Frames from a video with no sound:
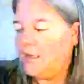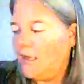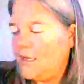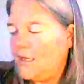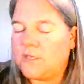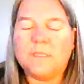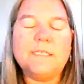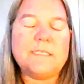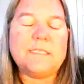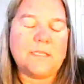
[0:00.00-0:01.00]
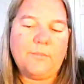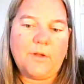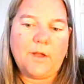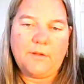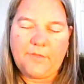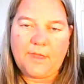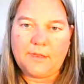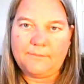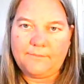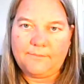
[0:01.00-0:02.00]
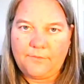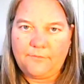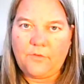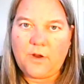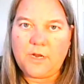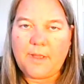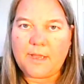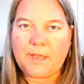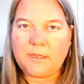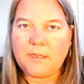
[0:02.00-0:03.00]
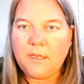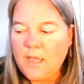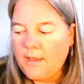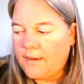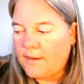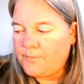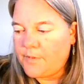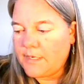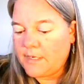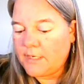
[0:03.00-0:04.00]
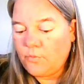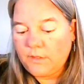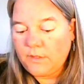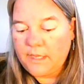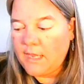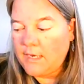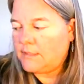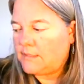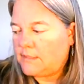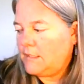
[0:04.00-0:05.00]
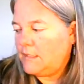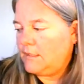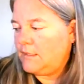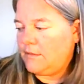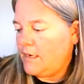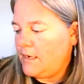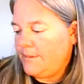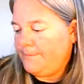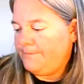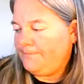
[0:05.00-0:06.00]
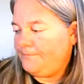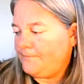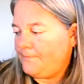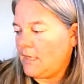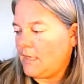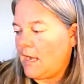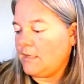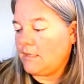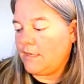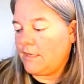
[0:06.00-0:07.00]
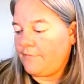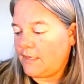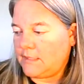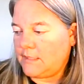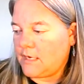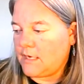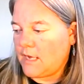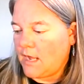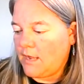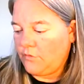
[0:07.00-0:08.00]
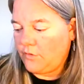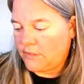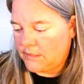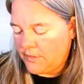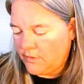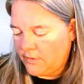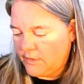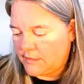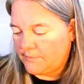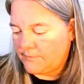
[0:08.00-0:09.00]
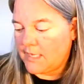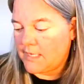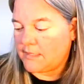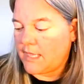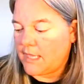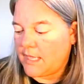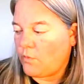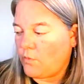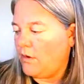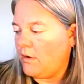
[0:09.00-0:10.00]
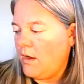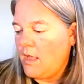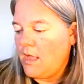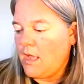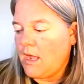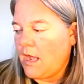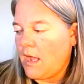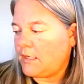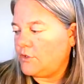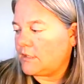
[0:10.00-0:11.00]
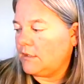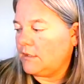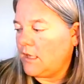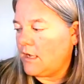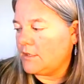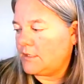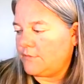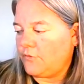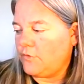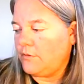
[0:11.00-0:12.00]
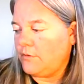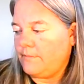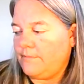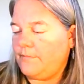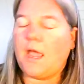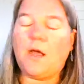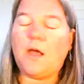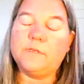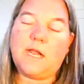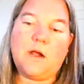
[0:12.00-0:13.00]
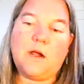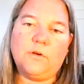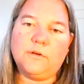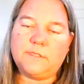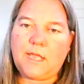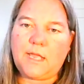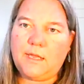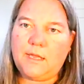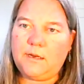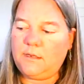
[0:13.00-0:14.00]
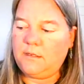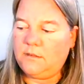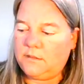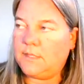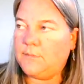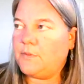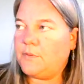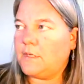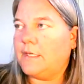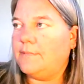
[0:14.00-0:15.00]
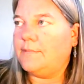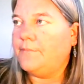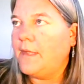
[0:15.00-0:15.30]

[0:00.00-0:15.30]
So at least lob off that front and back. But really, editing, I love editing. I've never experienced something like that where I can just get lost for hours and hours. And typically,